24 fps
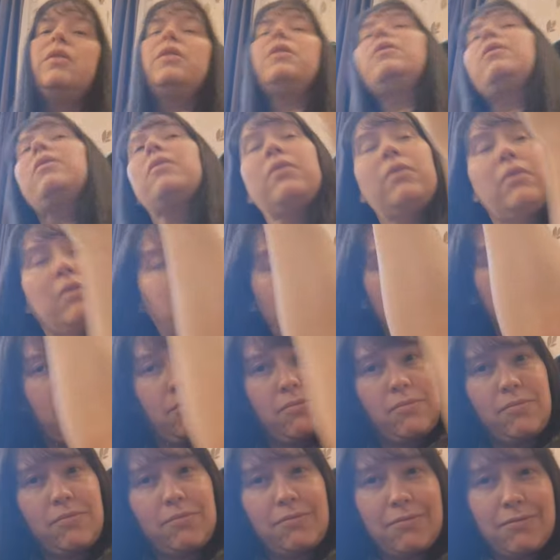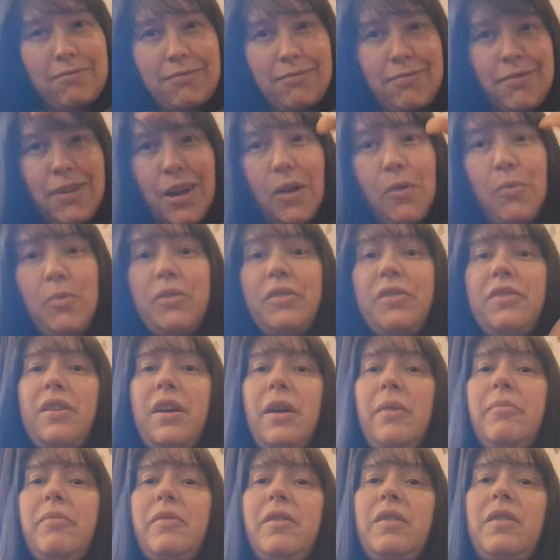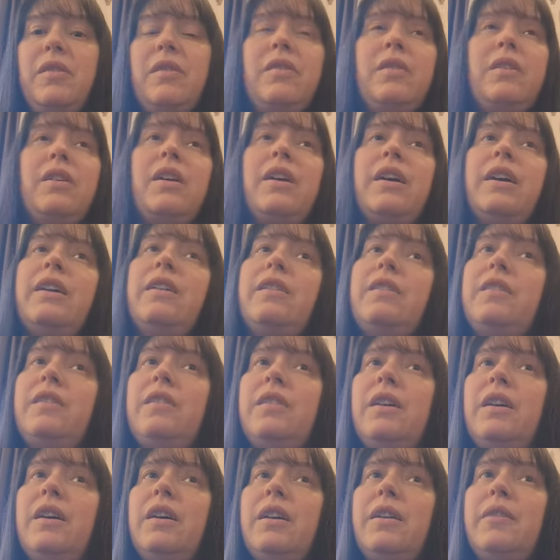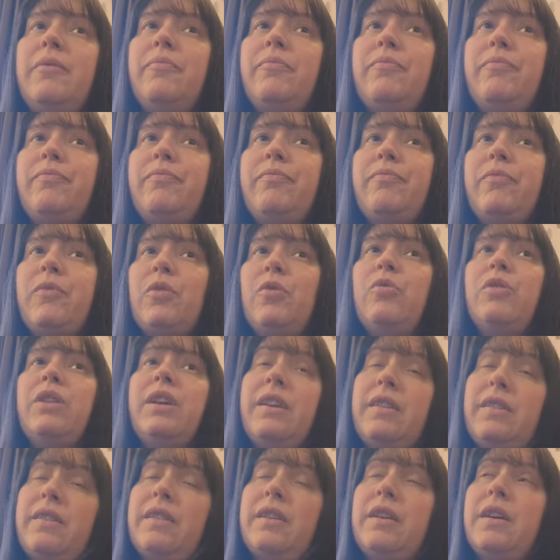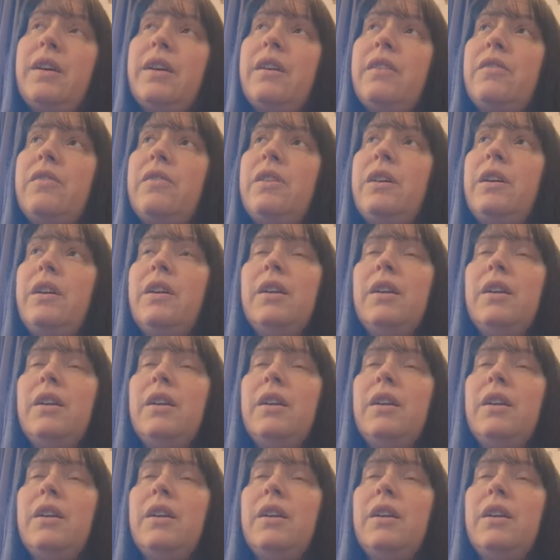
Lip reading: I'll do it. Okay. I was tempted to cut it today. Or yesterday, actually.